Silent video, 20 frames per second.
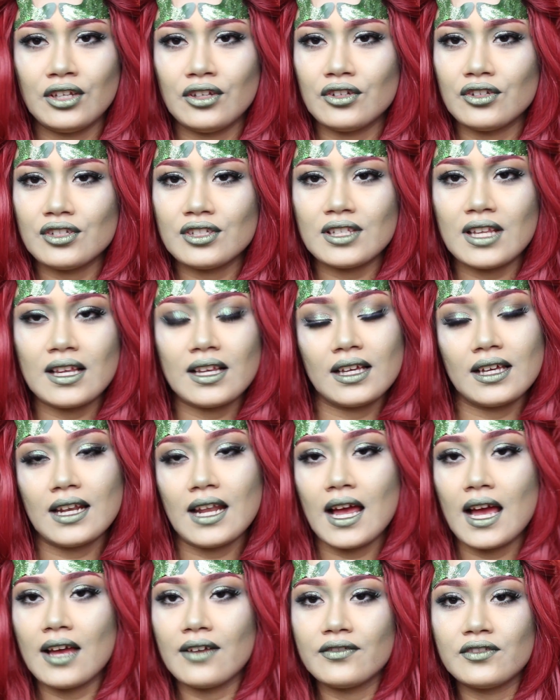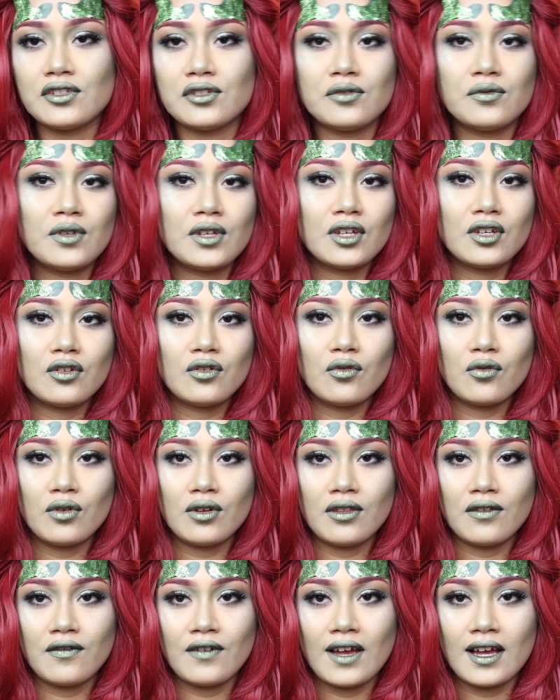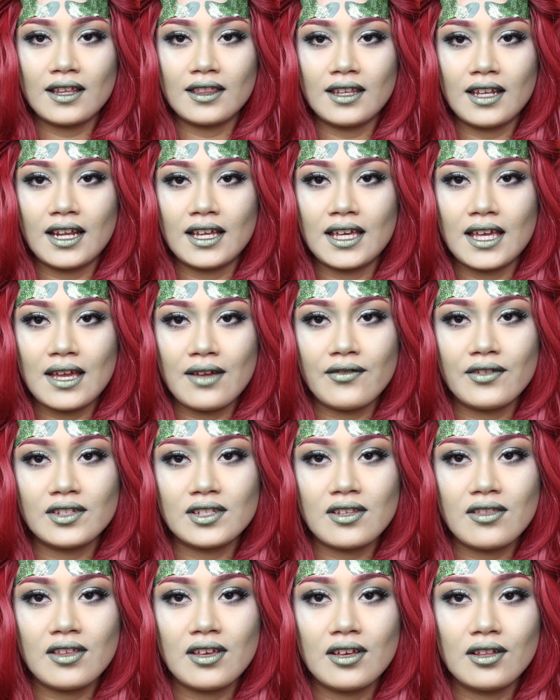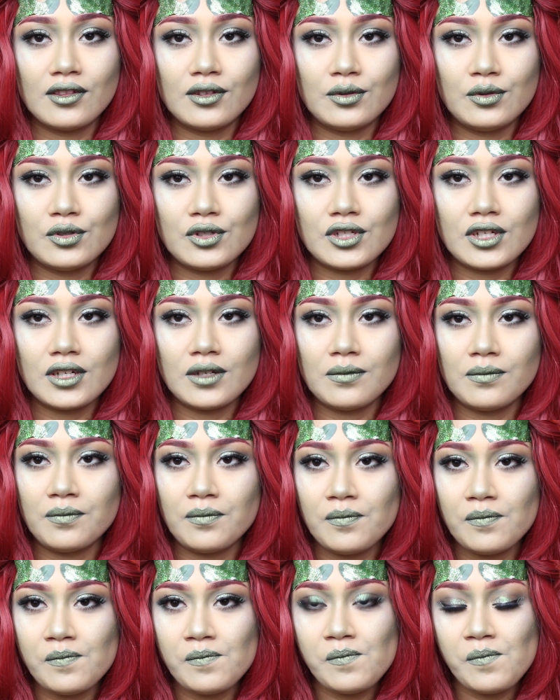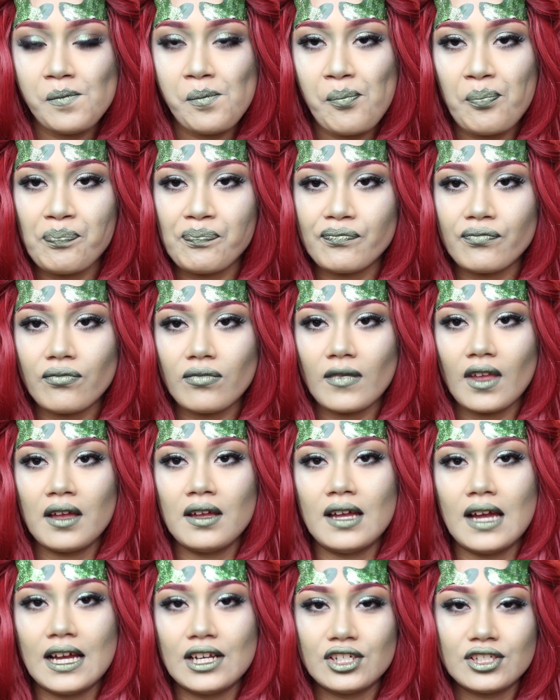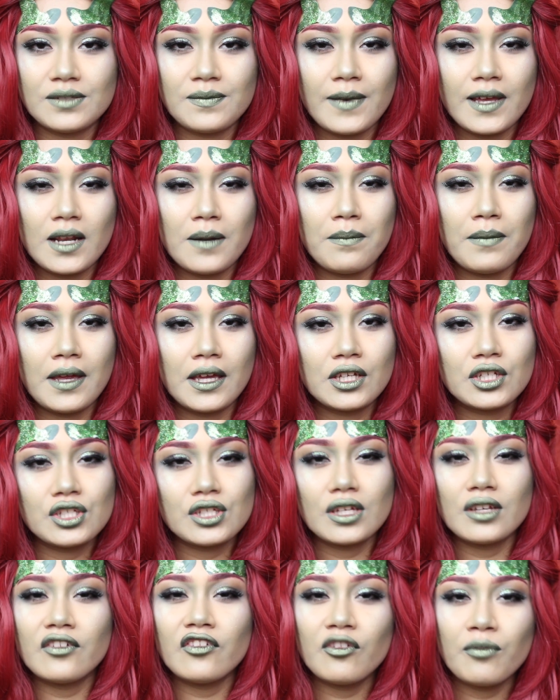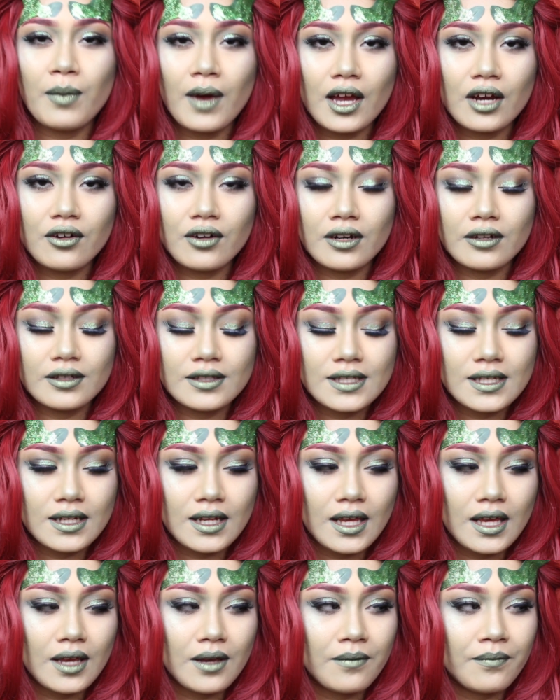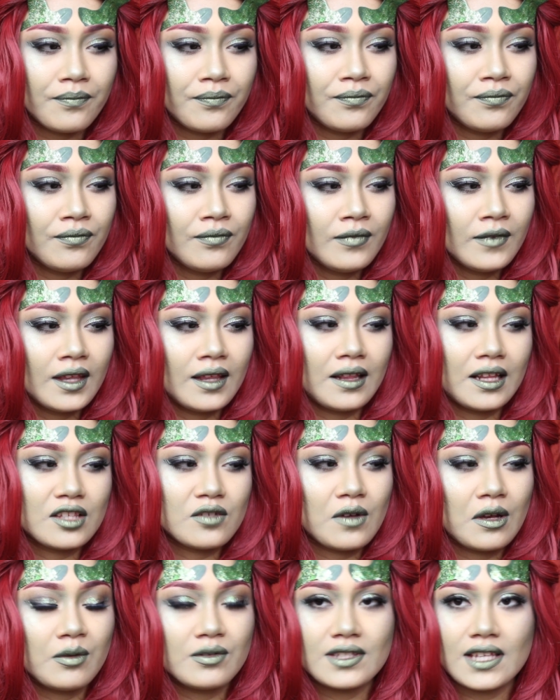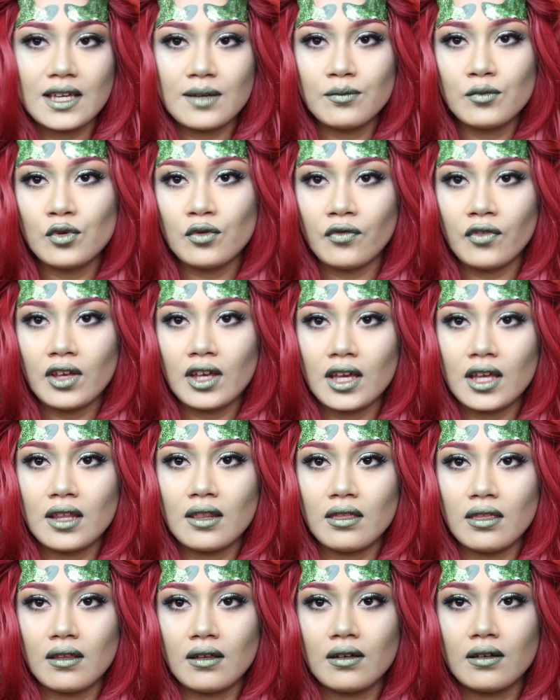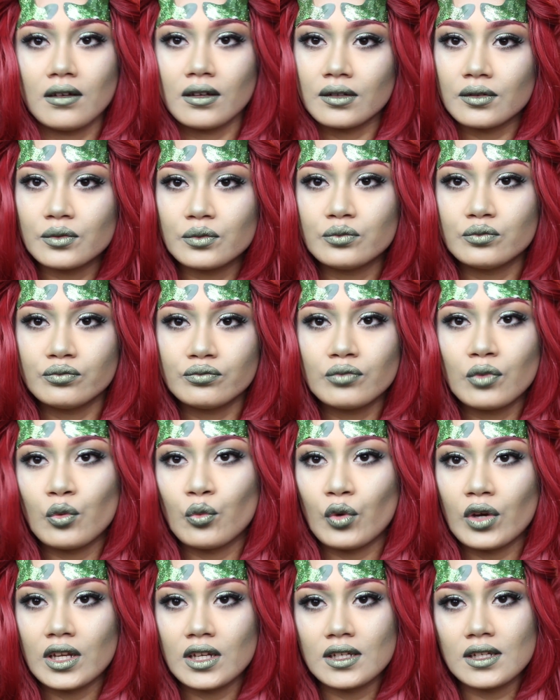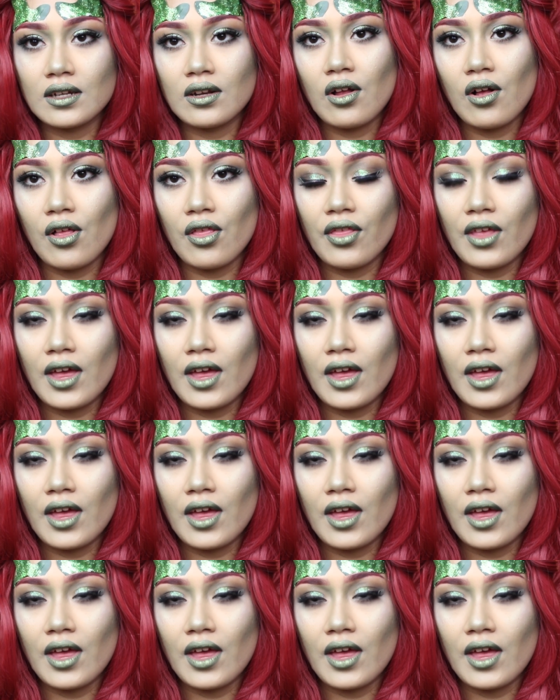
You're just gonna have to ignore the fact that I gave into the illusion. I just made a makeshift background today. That's why it was like moving in the wind and all